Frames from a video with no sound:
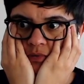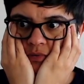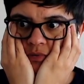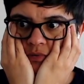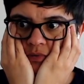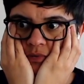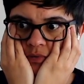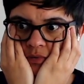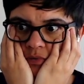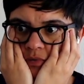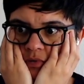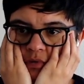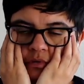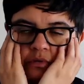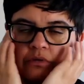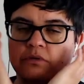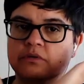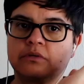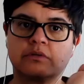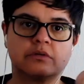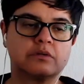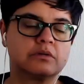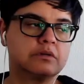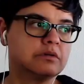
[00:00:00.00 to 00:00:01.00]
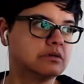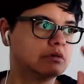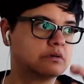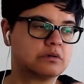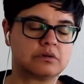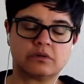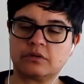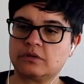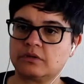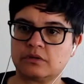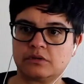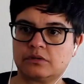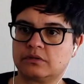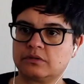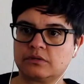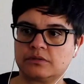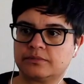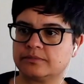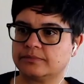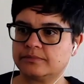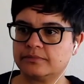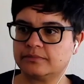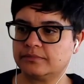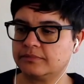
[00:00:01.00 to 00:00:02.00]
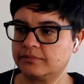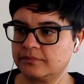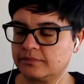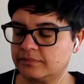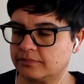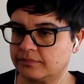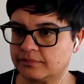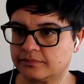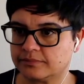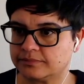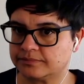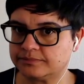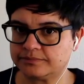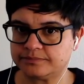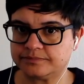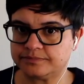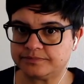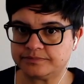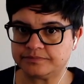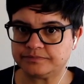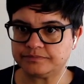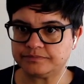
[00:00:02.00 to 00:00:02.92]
No, ma'am. The Pazuzu's still on its same course.